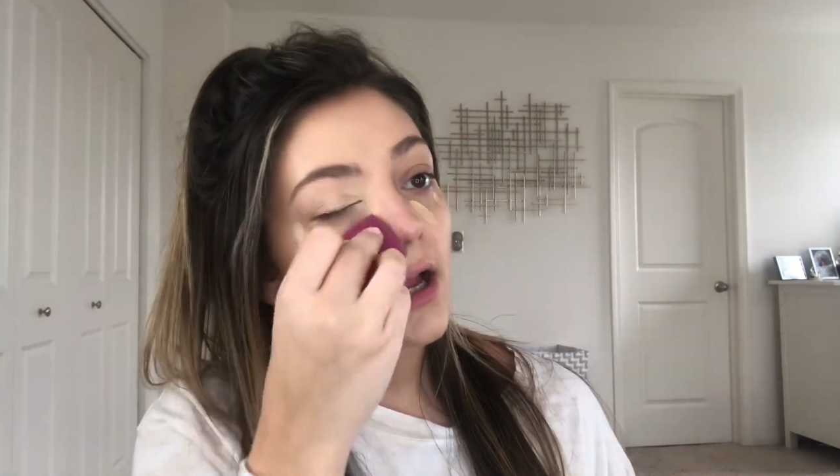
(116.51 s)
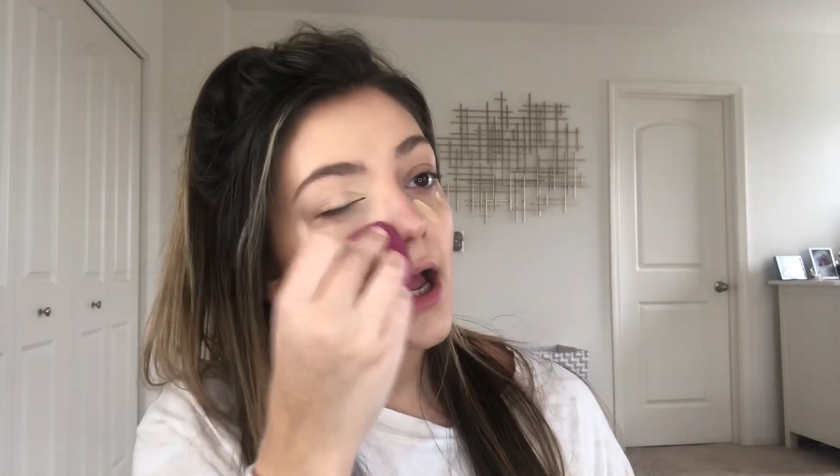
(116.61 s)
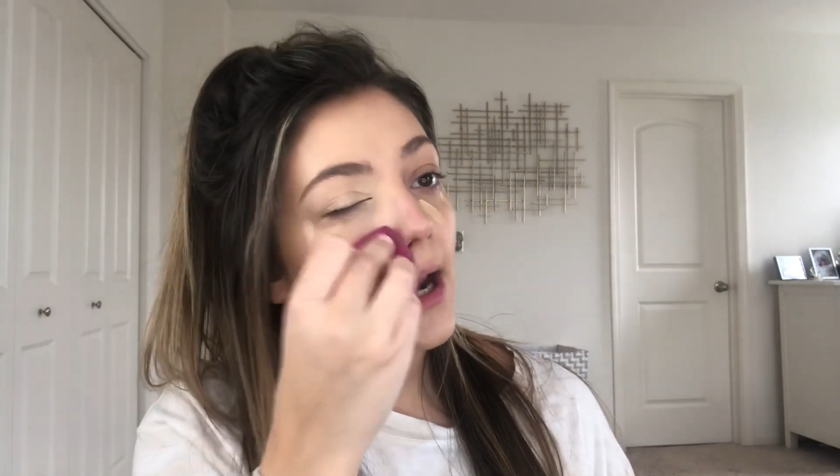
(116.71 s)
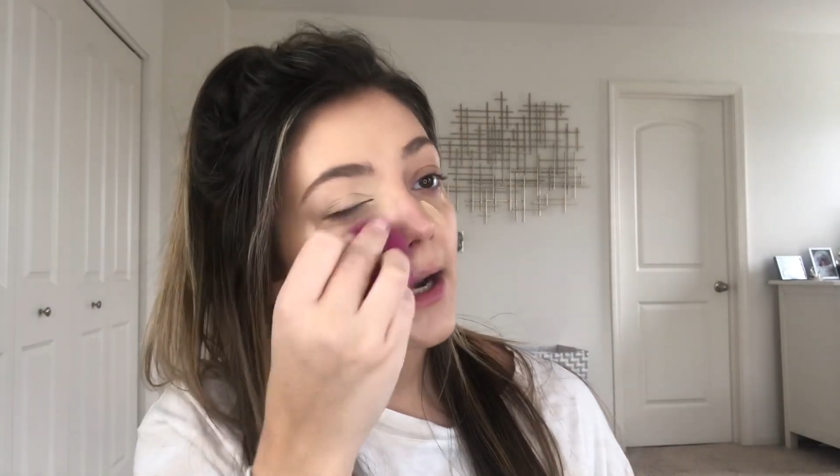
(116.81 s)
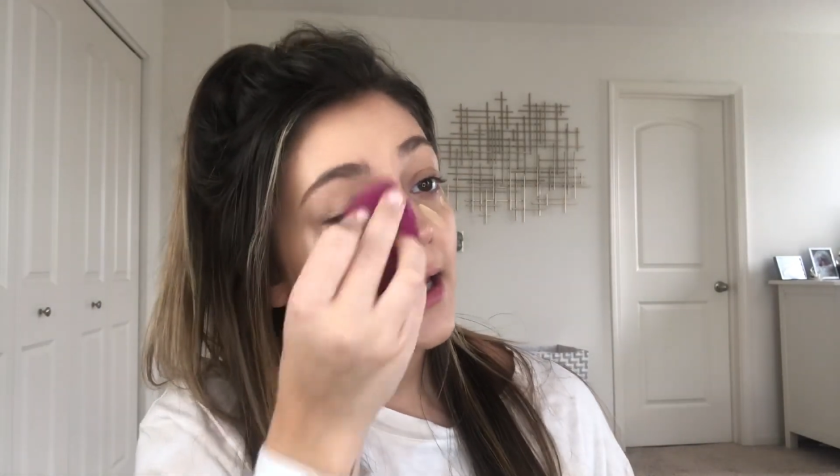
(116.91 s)

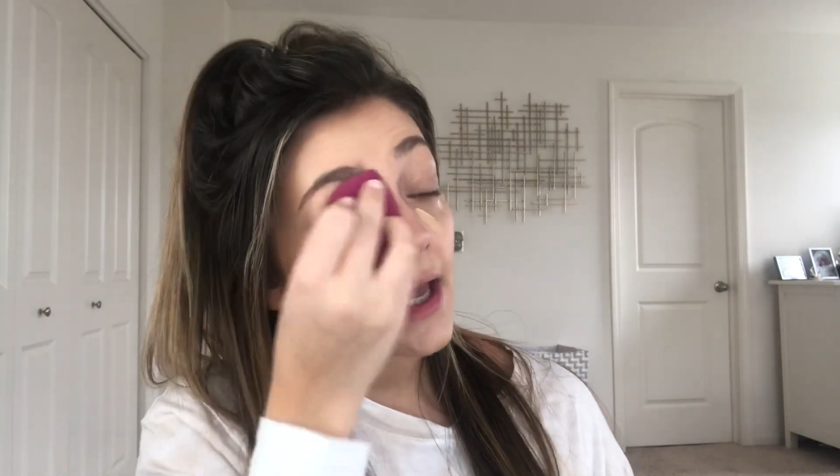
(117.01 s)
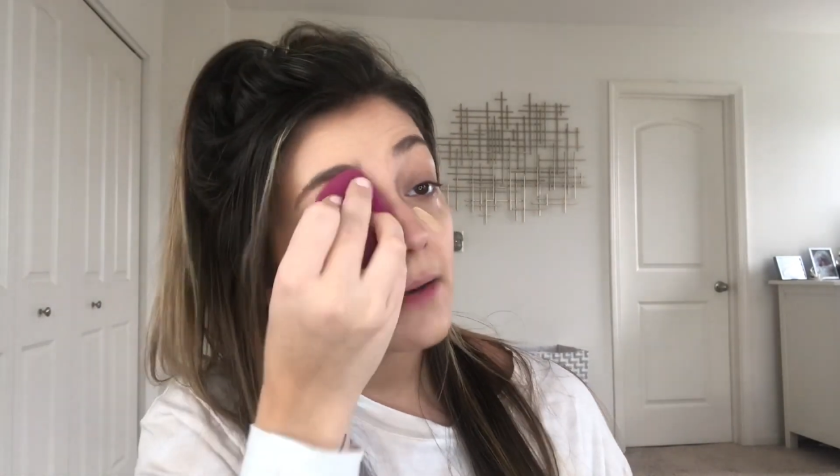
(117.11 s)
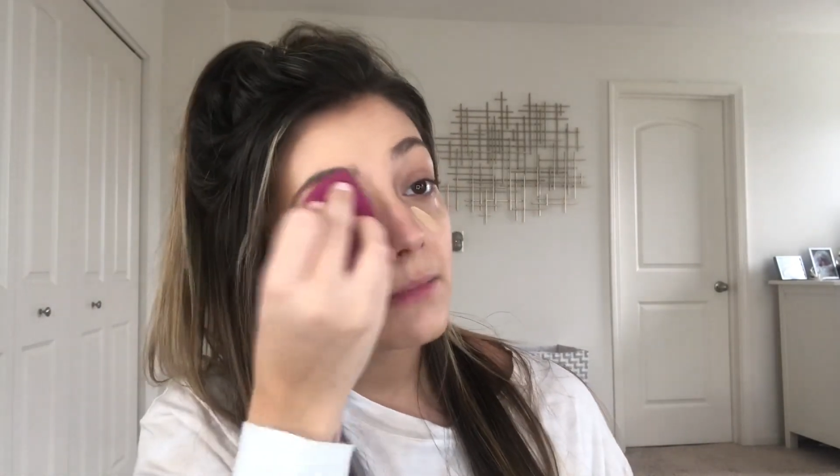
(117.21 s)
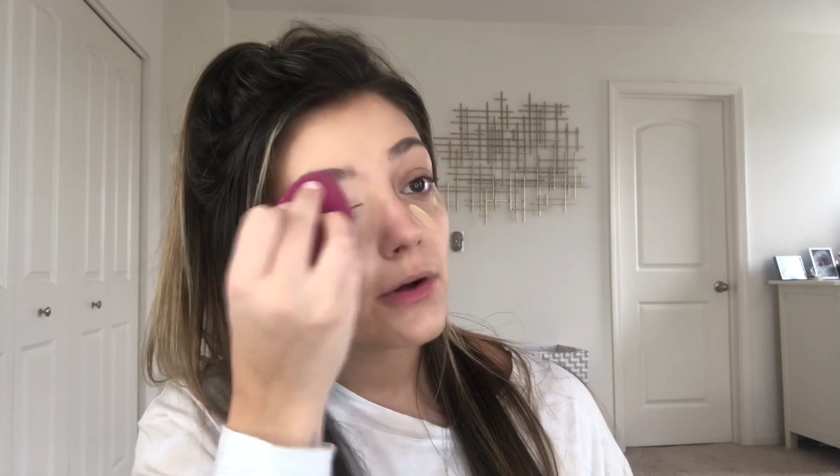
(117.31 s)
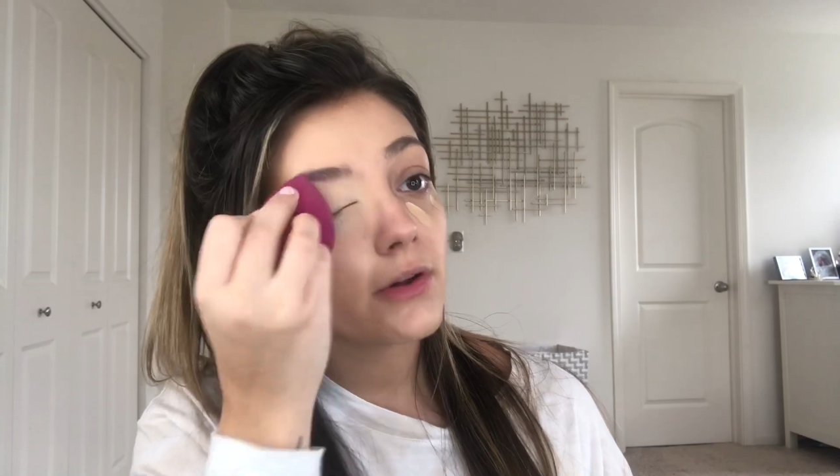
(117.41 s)
And again,
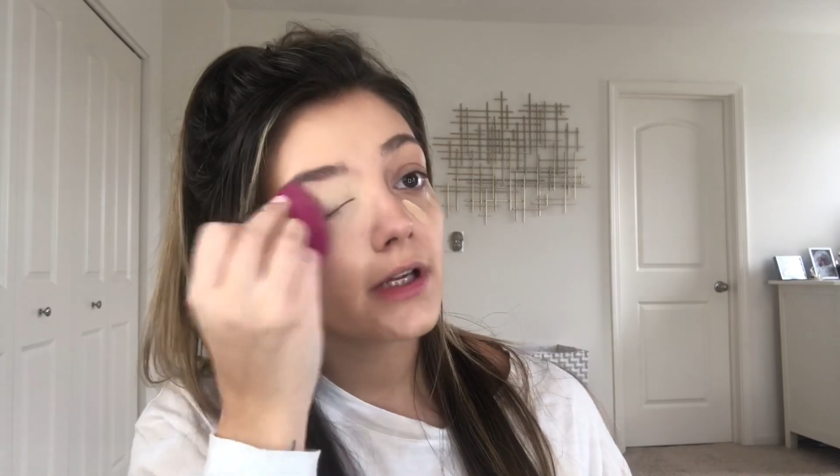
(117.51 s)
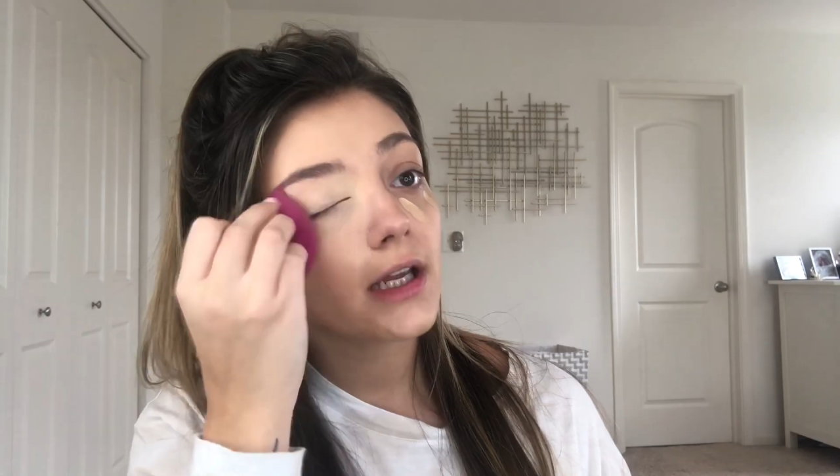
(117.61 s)
pulling